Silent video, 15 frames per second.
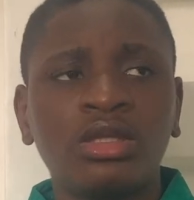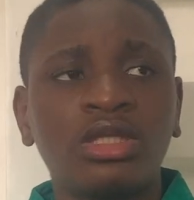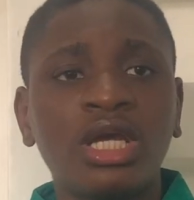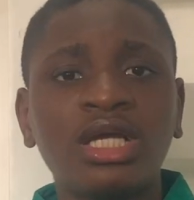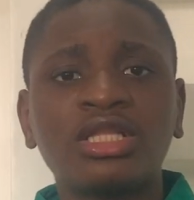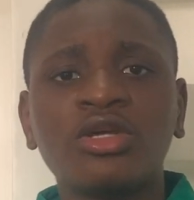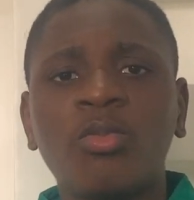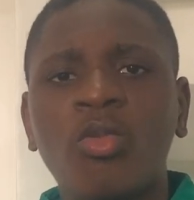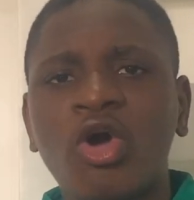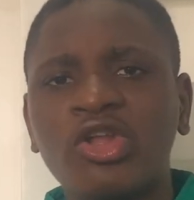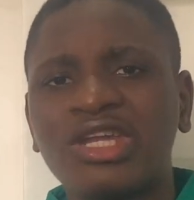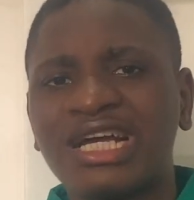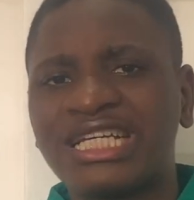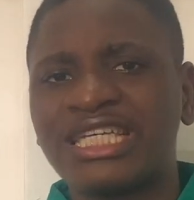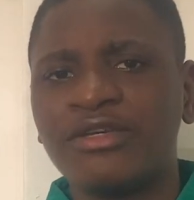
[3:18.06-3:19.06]
Take the
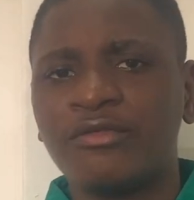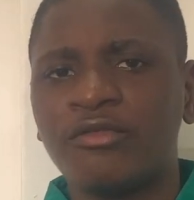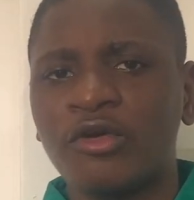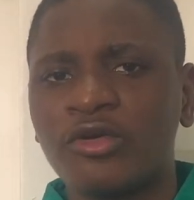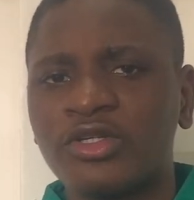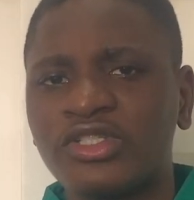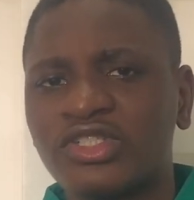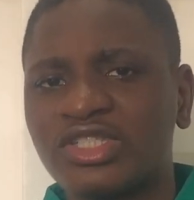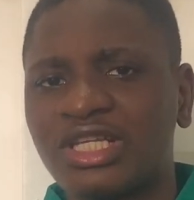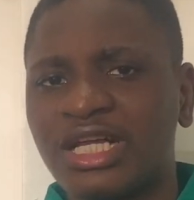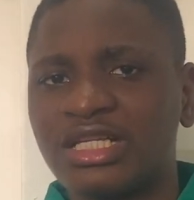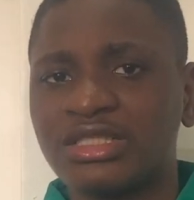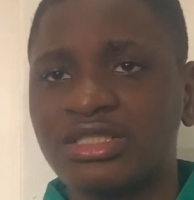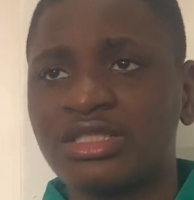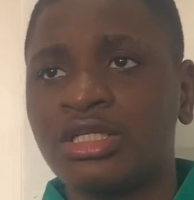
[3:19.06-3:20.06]
monarchy, for
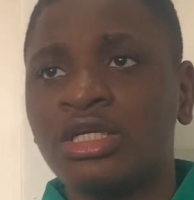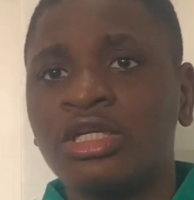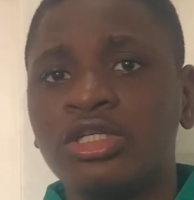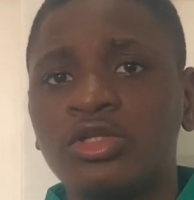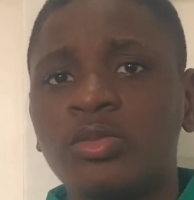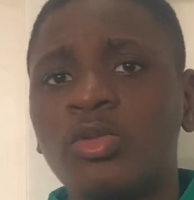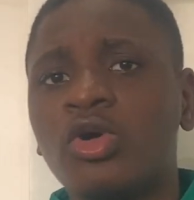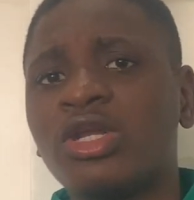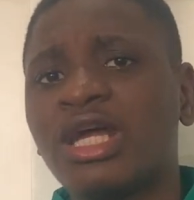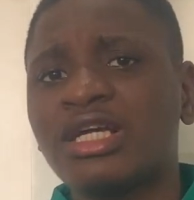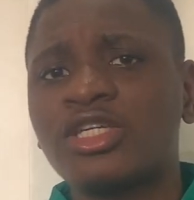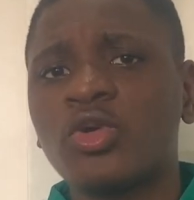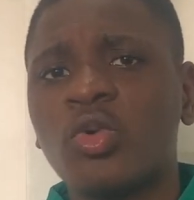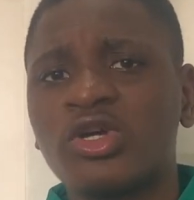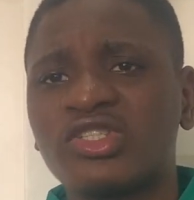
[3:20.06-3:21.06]
instance. The
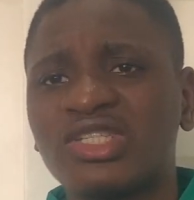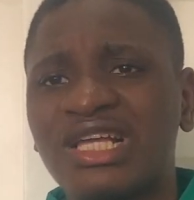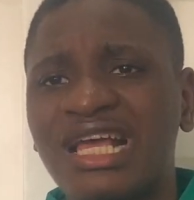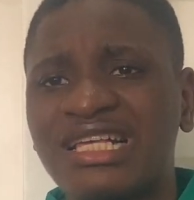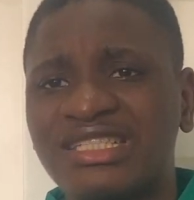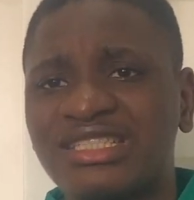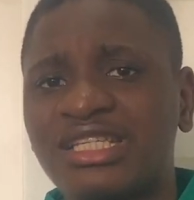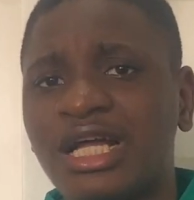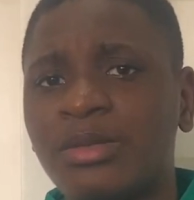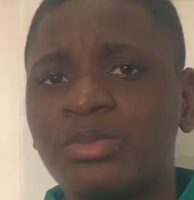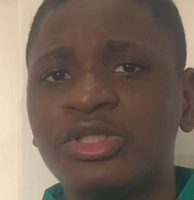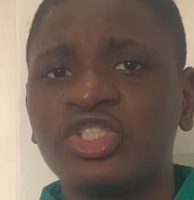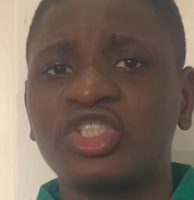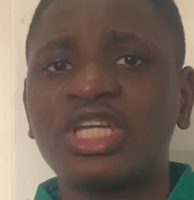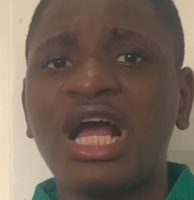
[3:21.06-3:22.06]
monarchy was
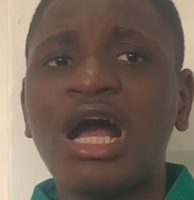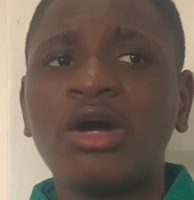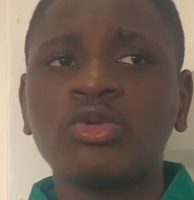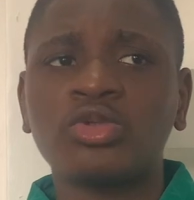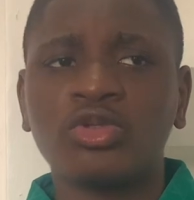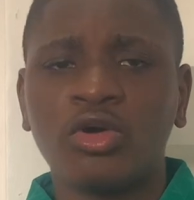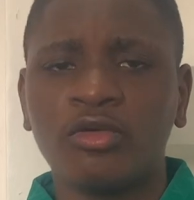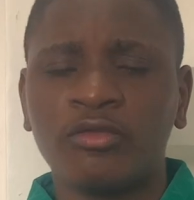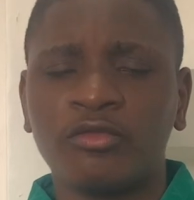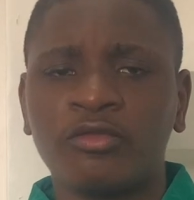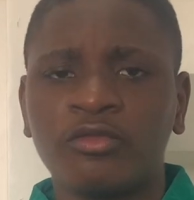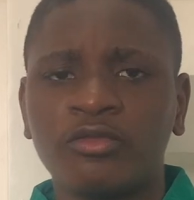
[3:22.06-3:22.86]
established out of